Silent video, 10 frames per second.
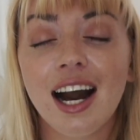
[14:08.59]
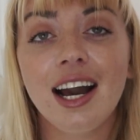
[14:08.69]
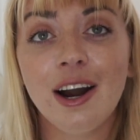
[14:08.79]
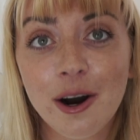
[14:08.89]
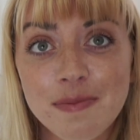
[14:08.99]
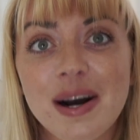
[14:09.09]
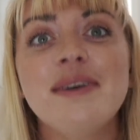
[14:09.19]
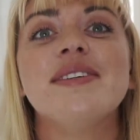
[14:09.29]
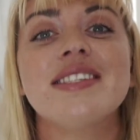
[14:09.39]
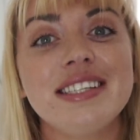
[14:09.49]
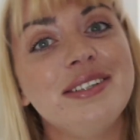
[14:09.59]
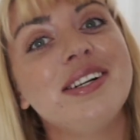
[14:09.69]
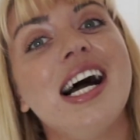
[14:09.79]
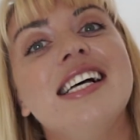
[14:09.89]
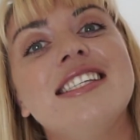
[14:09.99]
I hope I will see you
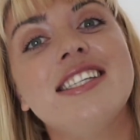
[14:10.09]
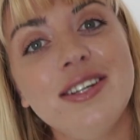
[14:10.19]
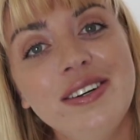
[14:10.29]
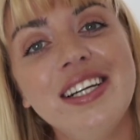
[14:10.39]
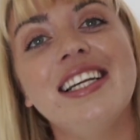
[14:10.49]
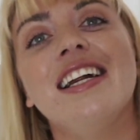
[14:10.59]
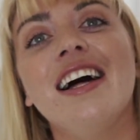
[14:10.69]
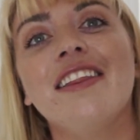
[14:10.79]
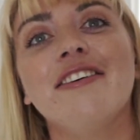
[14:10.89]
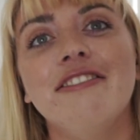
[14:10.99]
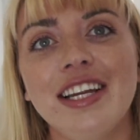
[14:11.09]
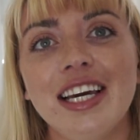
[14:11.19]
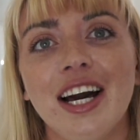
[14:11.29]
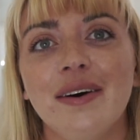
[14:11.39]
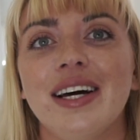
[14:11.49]
guys soon in another video,